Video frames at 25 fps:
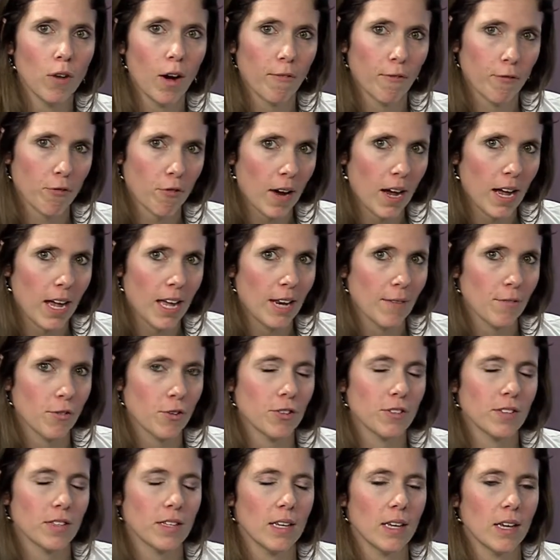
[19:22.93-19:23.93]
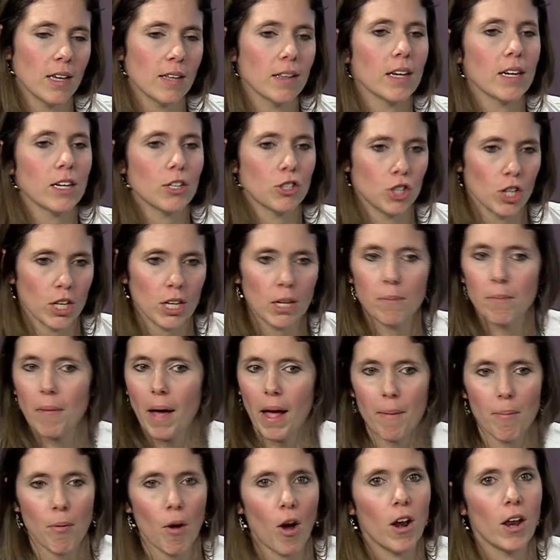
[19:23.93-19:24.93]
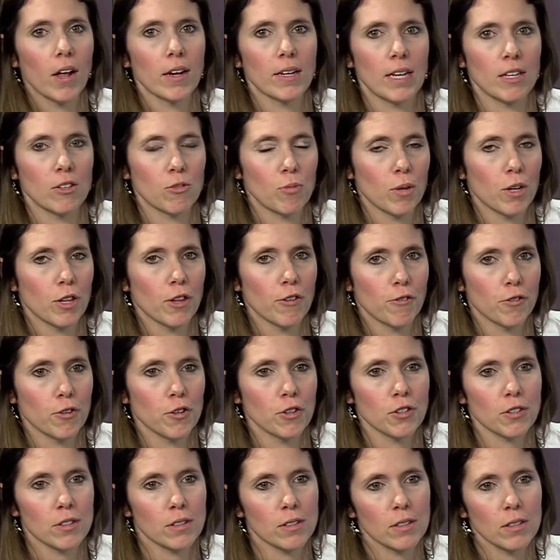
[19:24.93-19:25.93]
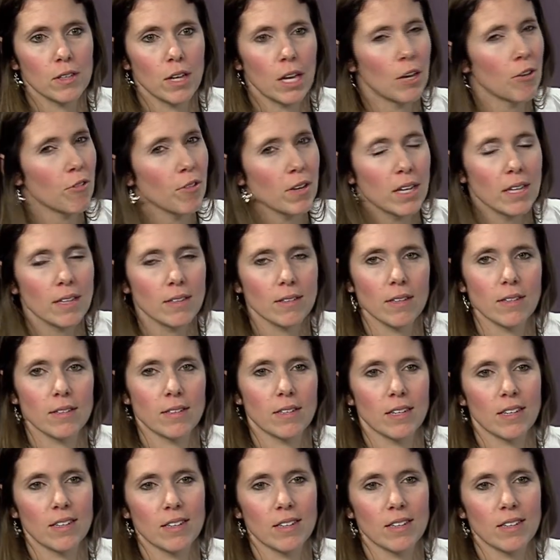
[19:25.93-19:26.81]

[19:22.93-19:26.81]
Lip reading: afraid if you're seeing like a chicken byproduct as one of the first ingredients listed,